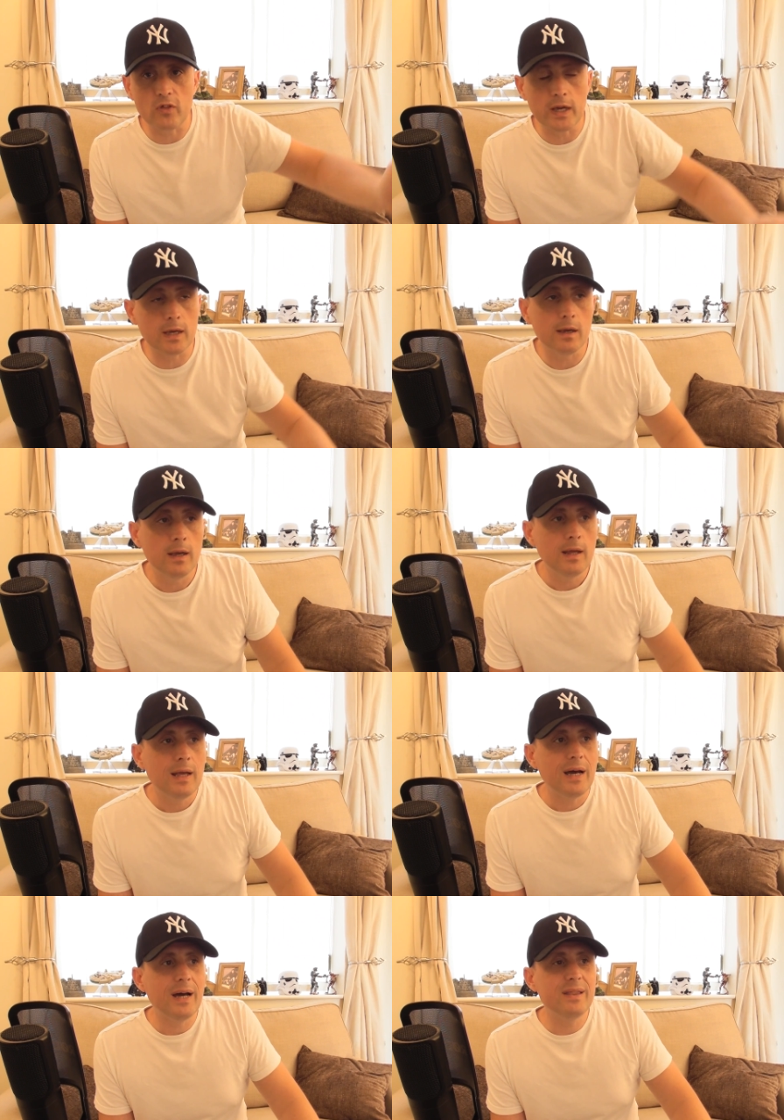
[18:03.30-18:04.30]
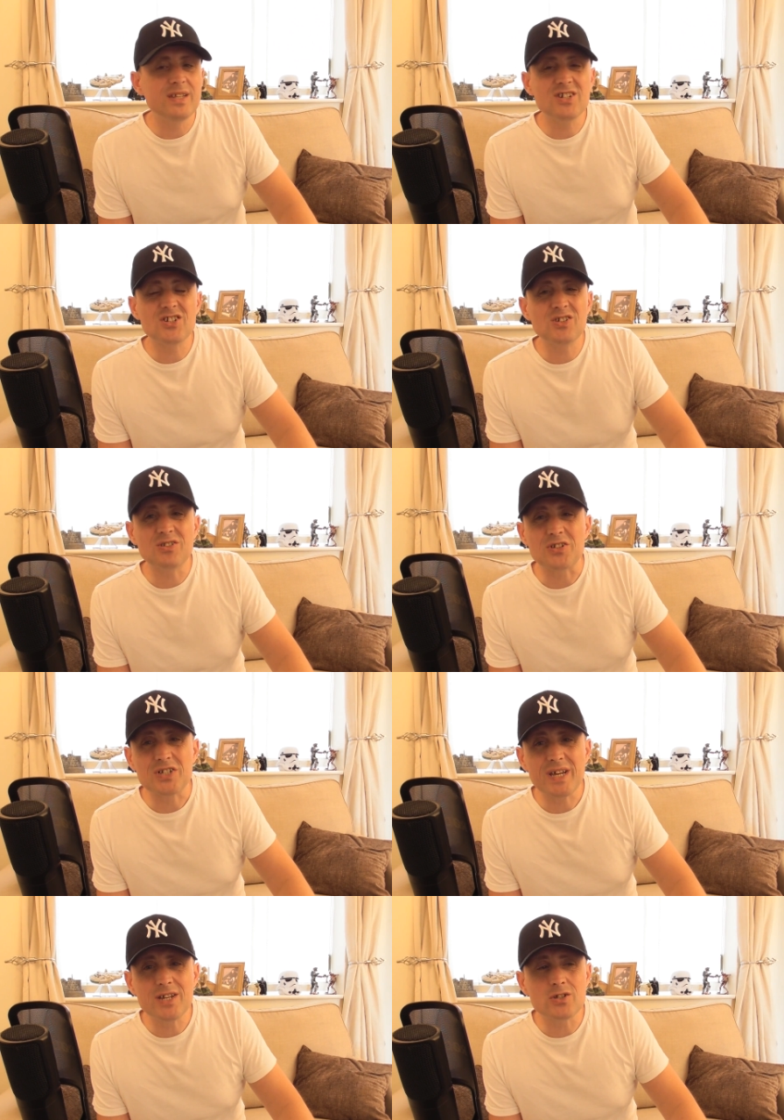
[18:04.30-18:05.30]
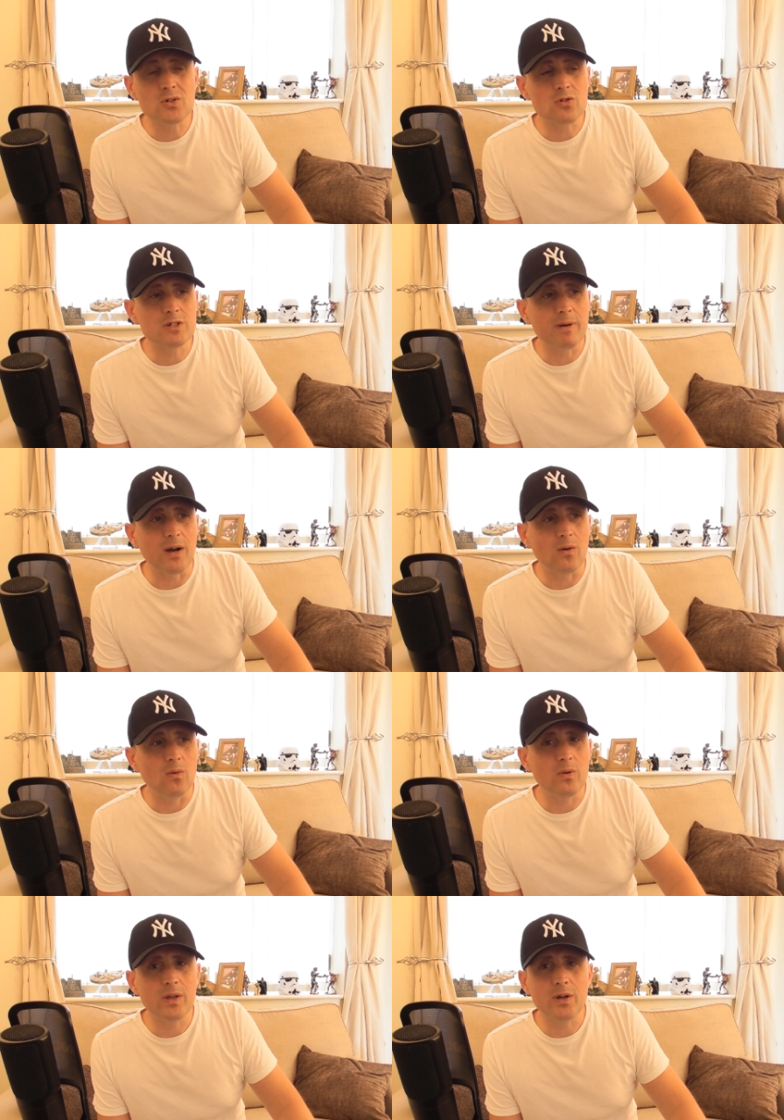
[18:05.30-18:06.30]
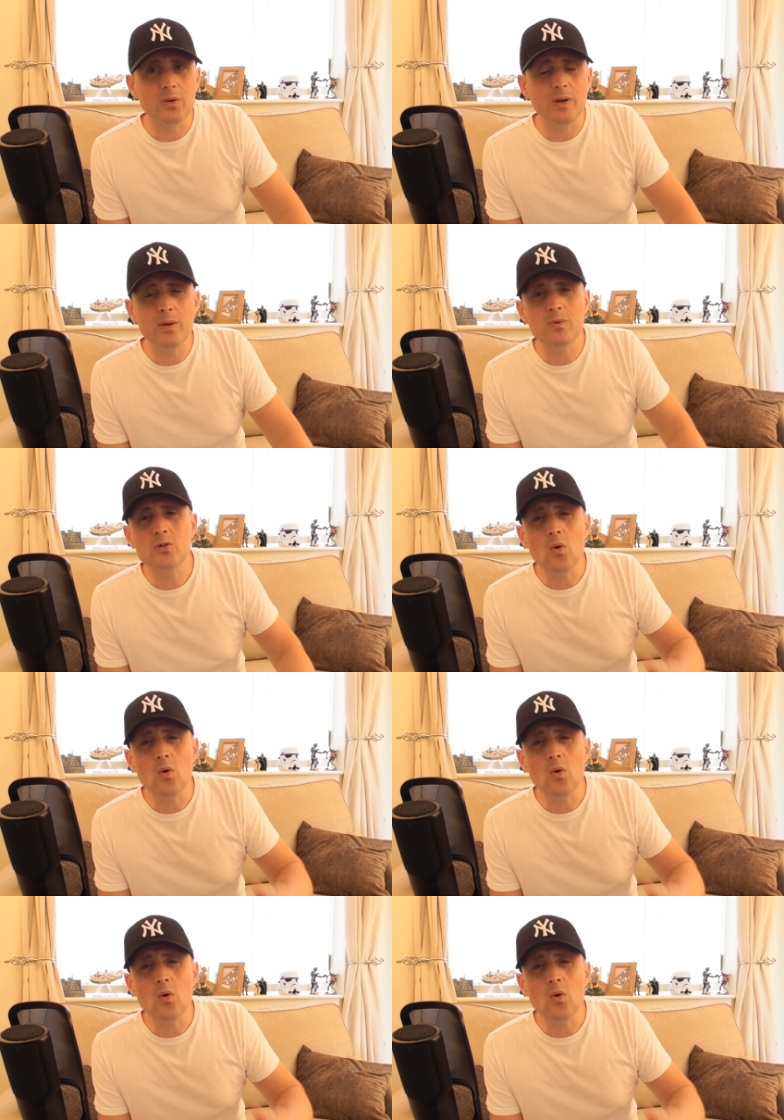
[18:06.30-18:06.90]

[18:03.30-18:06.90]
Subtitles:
thing, and they just stood on stage and talked about, you know, it was